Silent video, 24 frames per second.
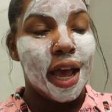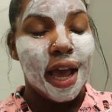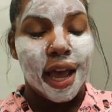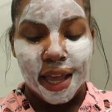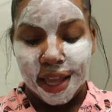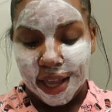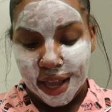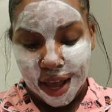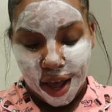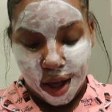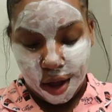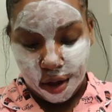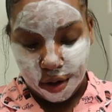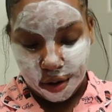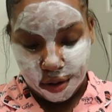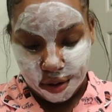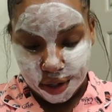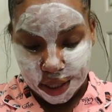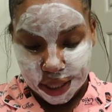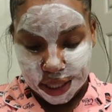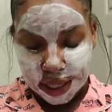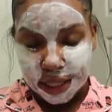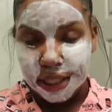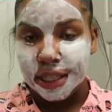
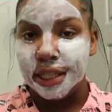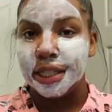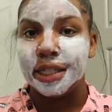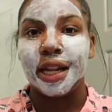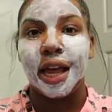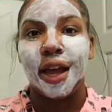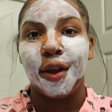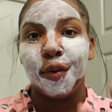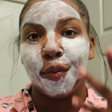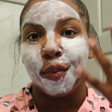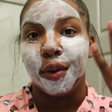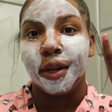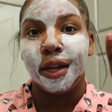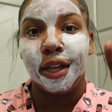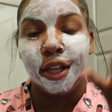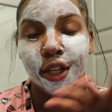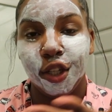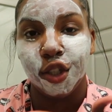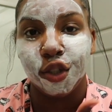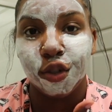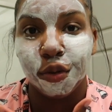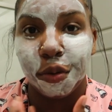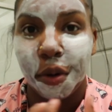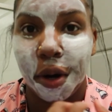Y'all, this is like really
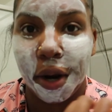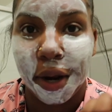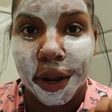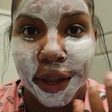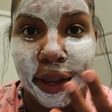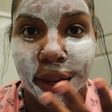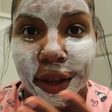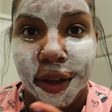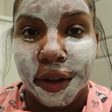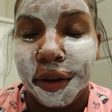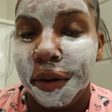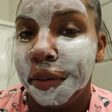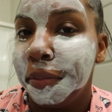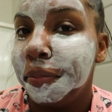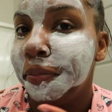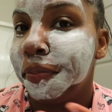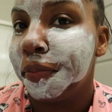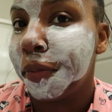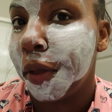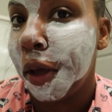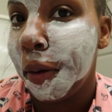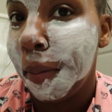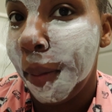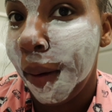drying
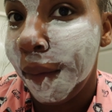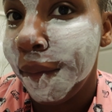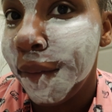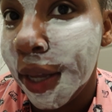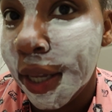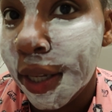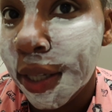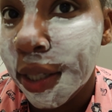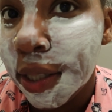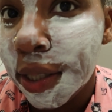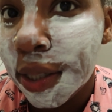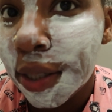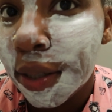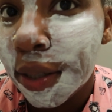on my face.